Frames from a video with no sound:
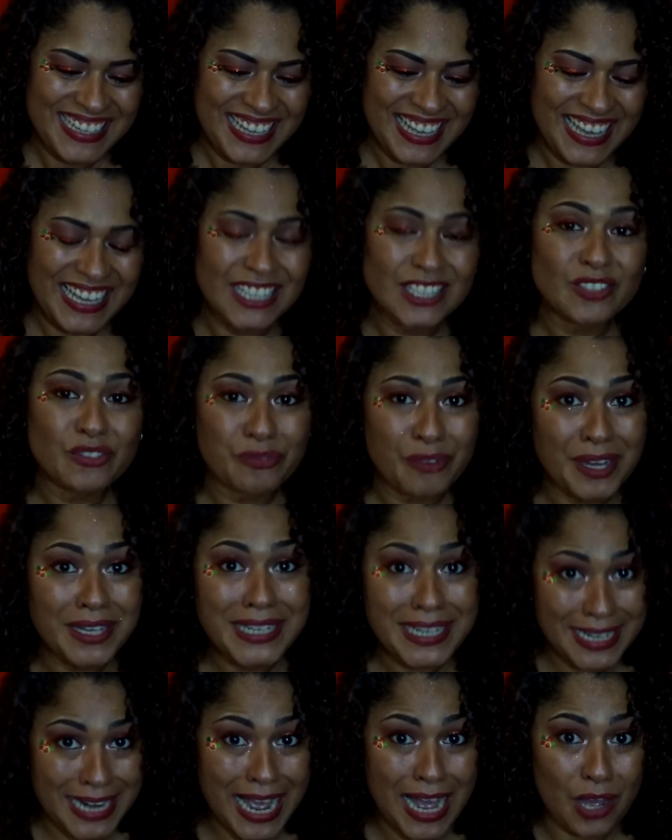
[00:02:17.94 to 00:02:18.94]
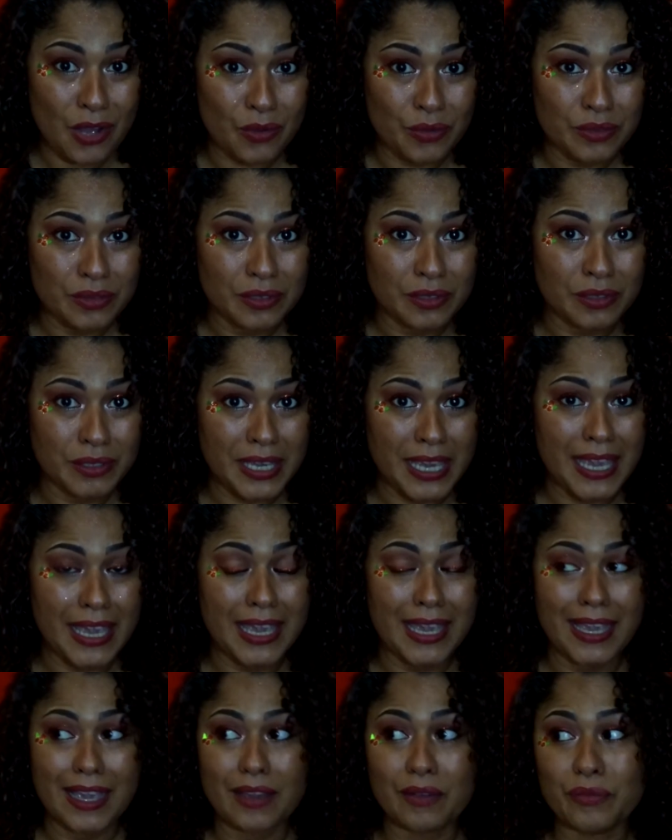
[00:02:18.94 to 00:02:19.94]
It's funny now,
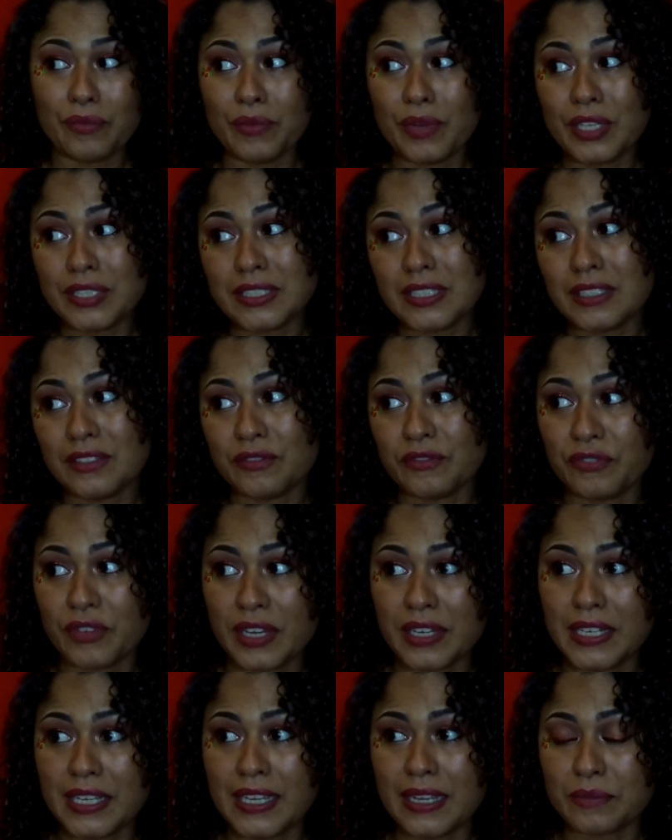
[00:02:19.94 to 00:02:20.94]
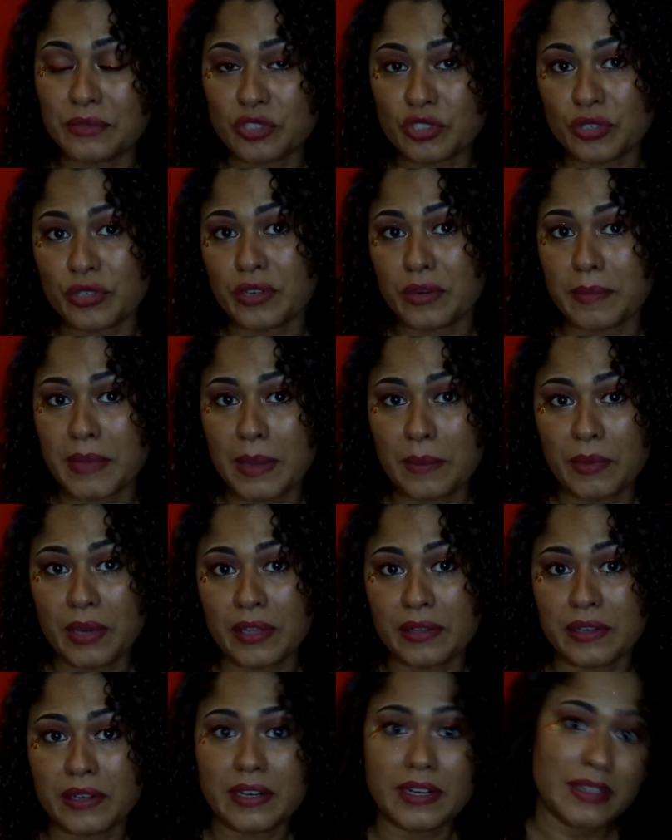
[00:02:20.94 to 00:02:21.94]
okay? It wasn't funny, I'm sure, to my
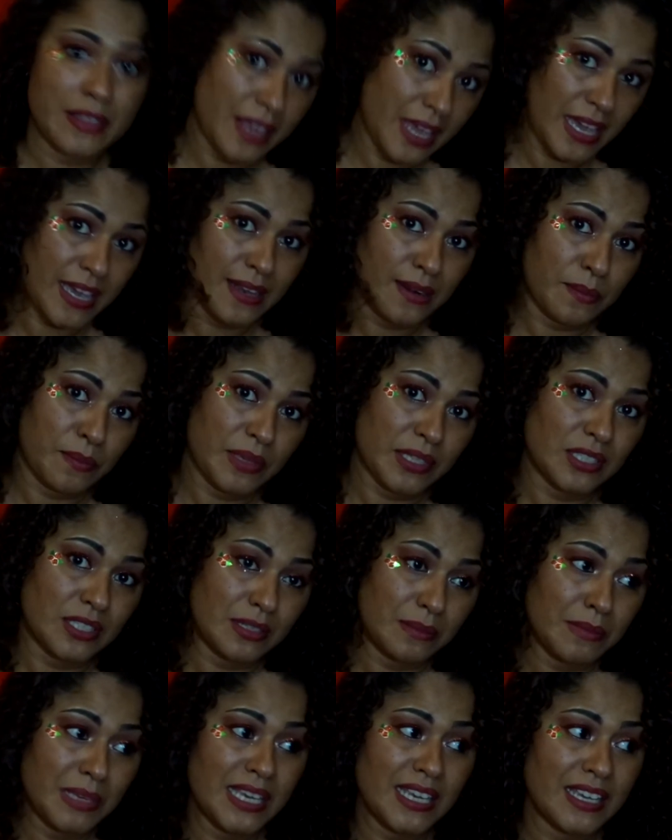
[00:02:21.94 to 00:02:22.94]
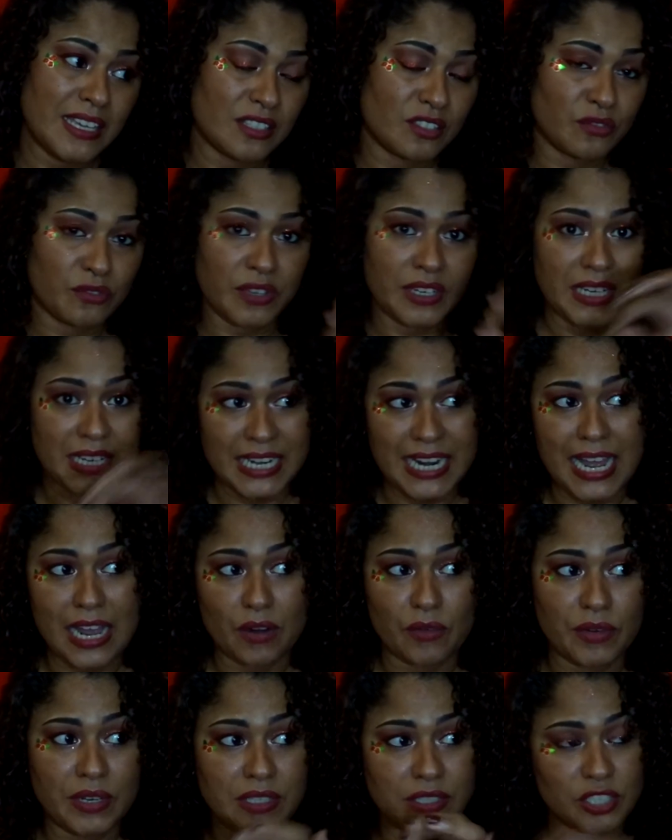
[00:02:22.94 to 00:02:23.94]
mother then, but to me, it's funny
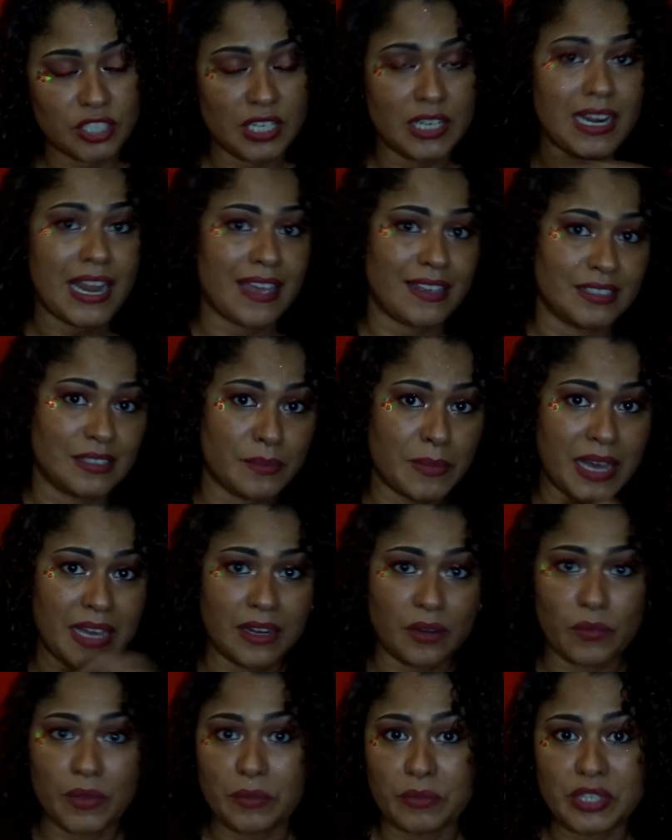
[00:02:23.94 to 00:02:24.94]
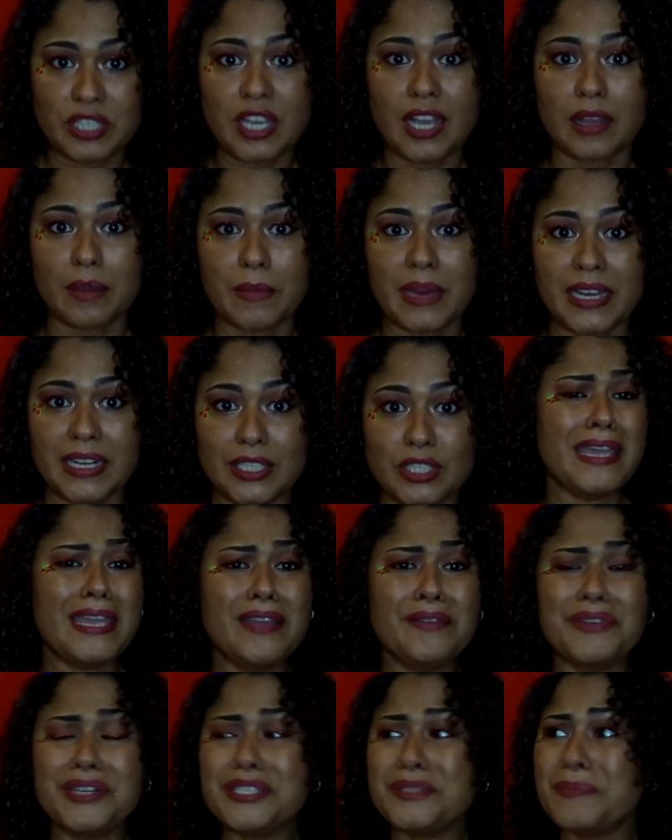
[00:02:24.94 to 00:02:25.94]
now, and she laughs about it when we talk about it.
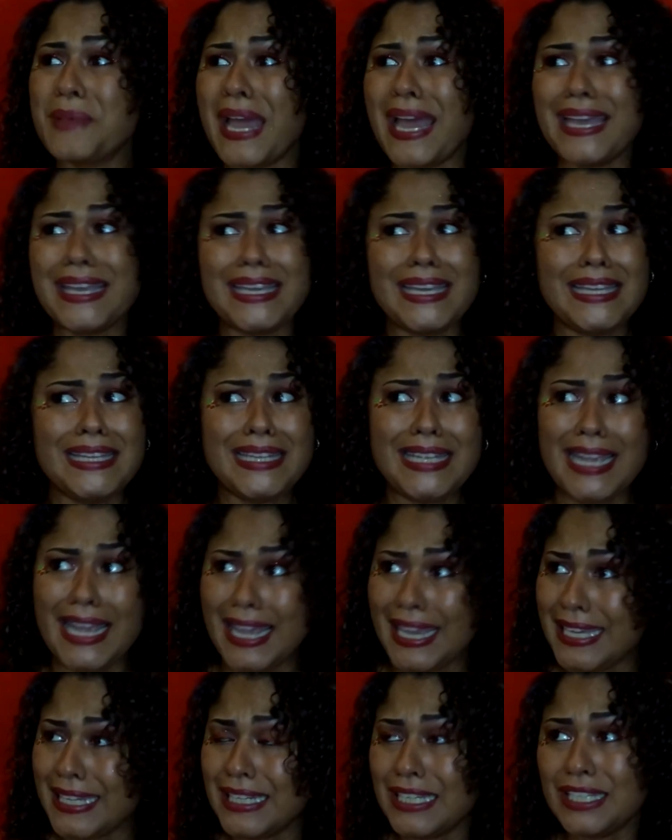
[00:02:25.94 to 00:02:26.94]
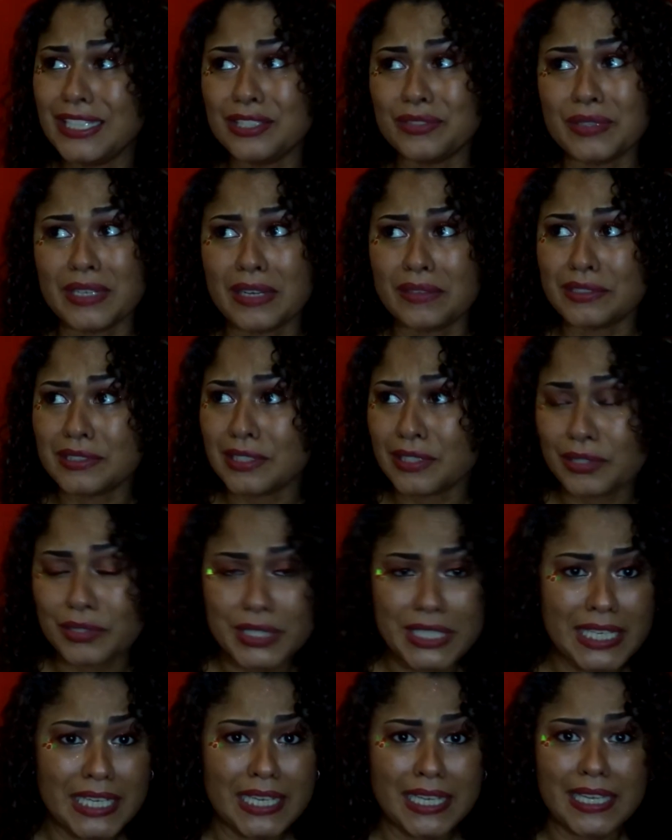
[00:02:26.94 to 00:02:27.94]
It was back in the 80s when I was a little
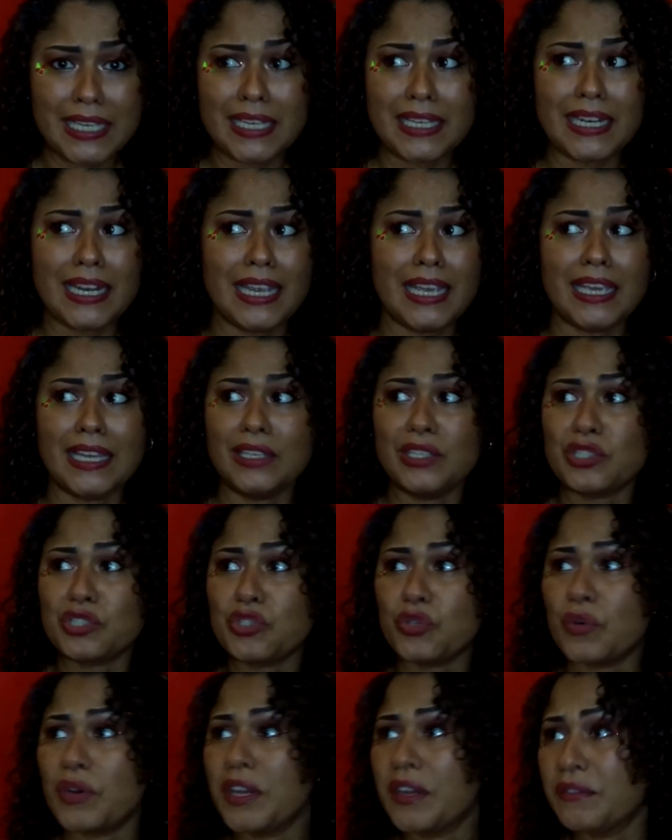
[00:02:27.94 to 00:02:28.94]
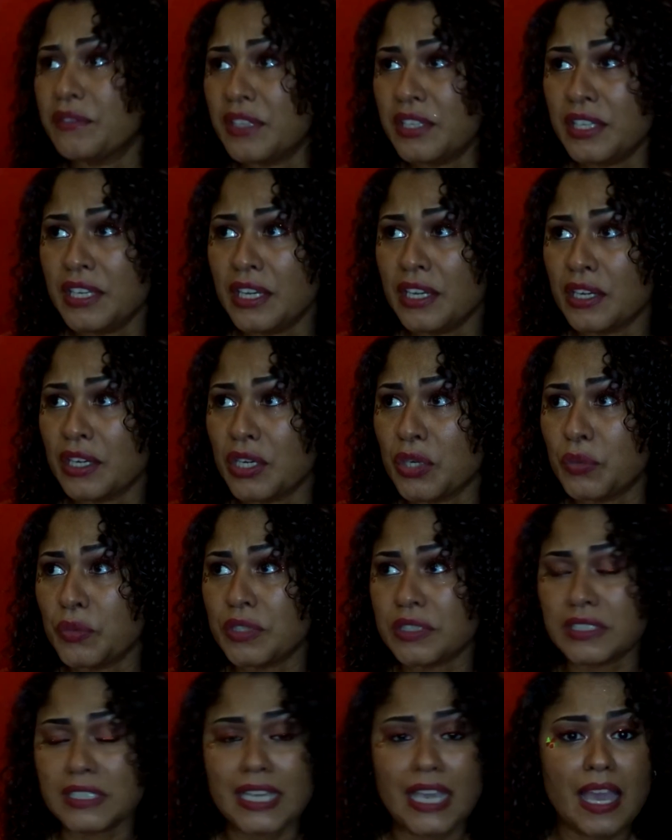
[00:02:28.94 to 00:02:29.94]
kid, and the toy of the year
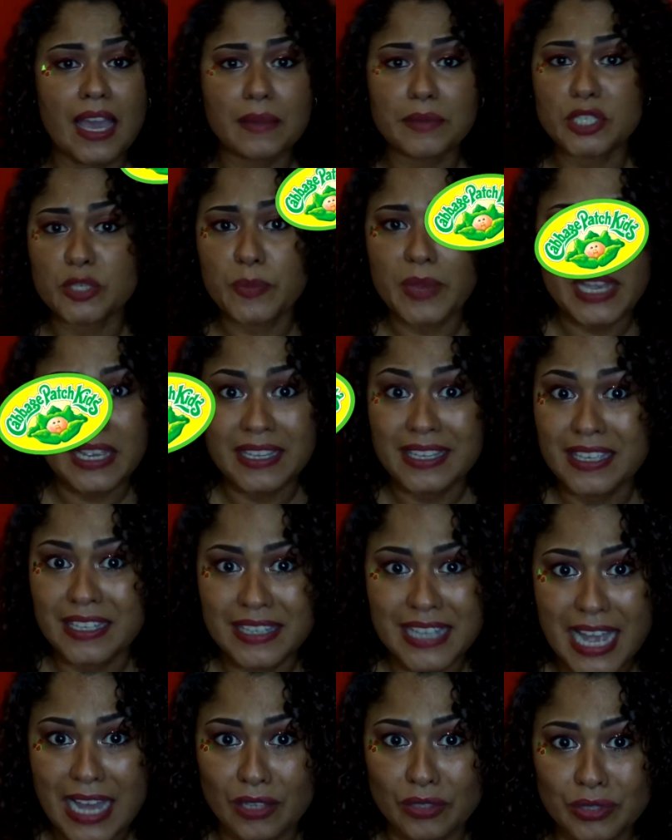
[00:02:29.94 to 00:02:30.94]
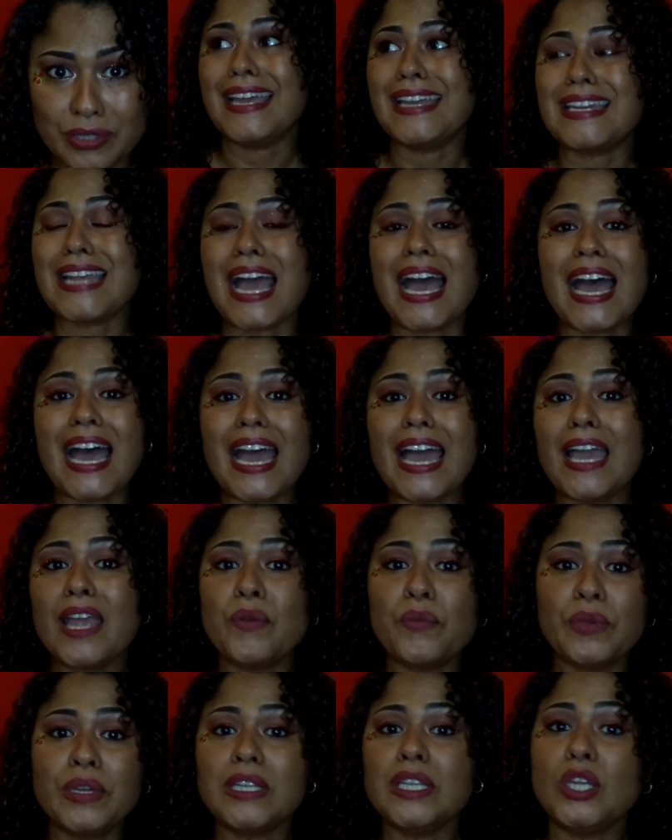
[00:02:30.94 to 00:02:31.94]
was the Cabbage Patch Kid dolls, and I
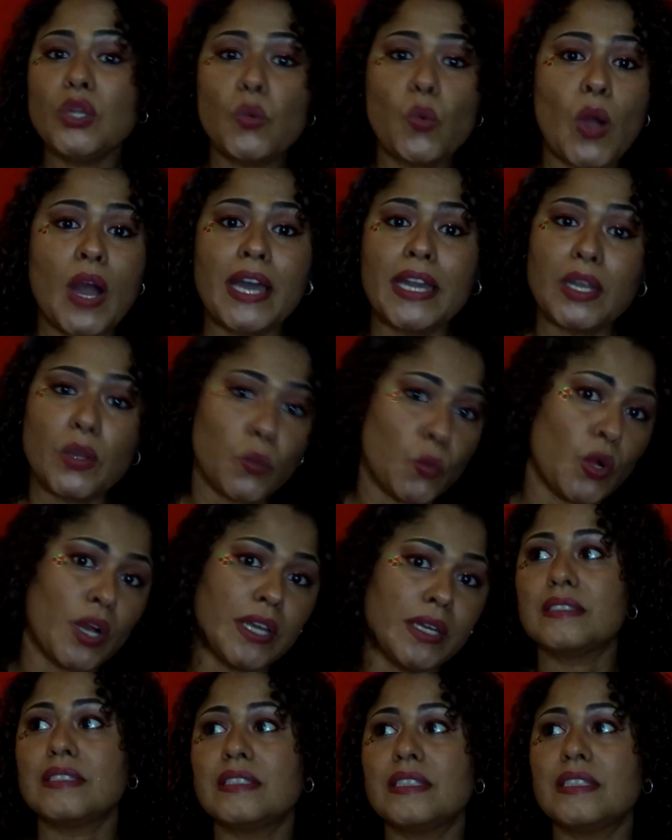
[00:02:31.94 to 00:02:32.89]
really wanted one.